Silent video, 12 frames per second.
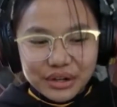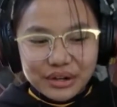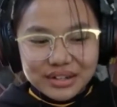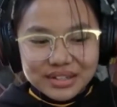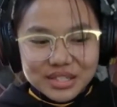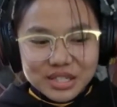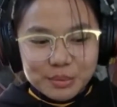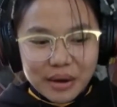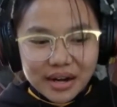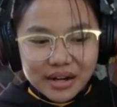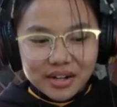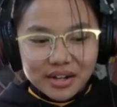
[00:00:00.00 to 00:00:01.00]
very
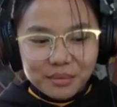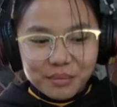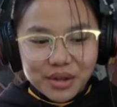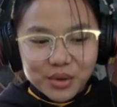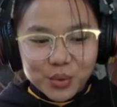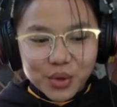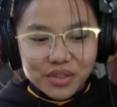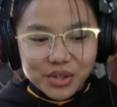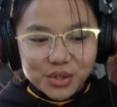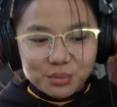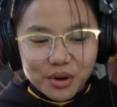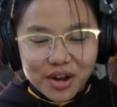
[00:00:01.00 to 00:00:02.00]
inspired by the way that
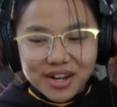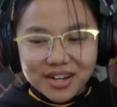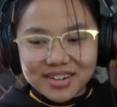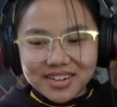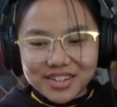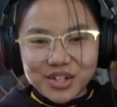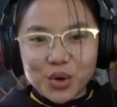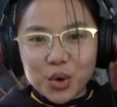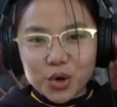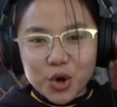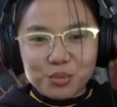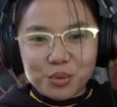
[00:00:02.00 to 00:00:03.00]
you got, a
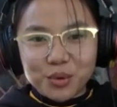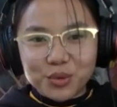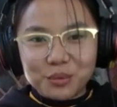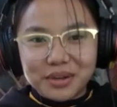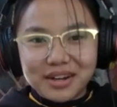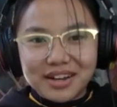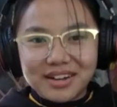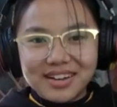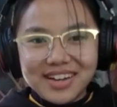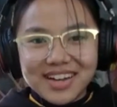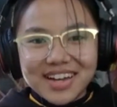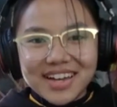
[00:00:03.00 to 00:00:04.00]
GoPro
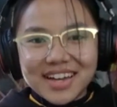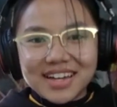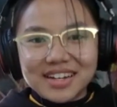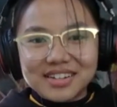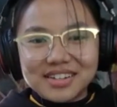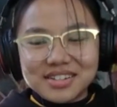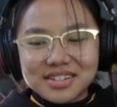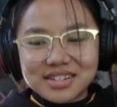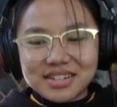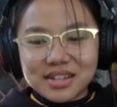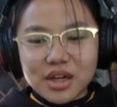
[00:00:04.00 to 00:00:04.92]
Dubila, and